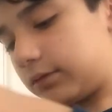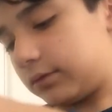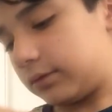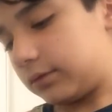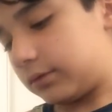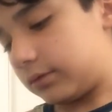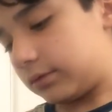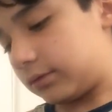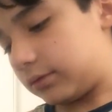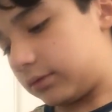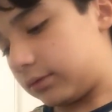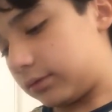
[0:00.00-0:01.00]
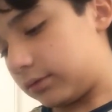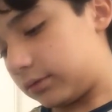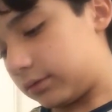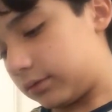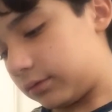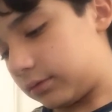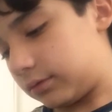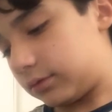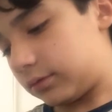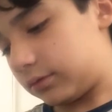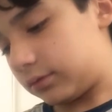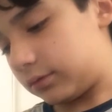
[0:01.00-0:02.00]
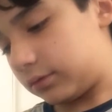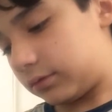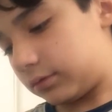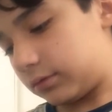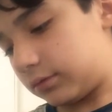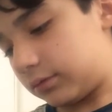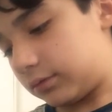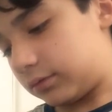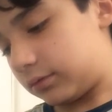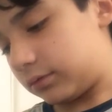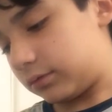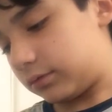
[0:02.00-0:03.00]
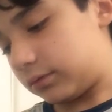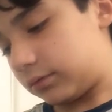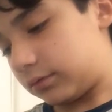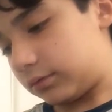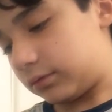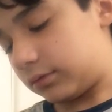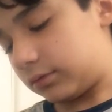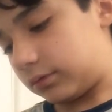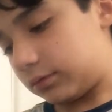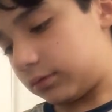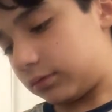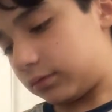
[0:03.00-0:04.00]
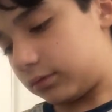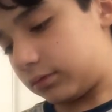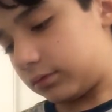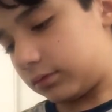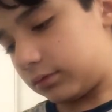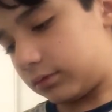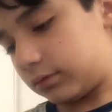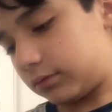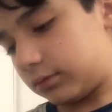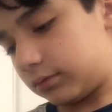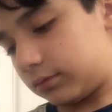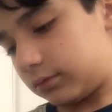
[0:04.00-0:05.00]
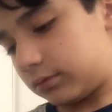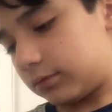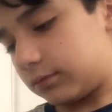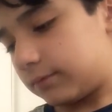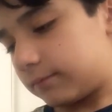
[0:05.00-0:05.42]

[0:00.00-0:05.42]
[no speech]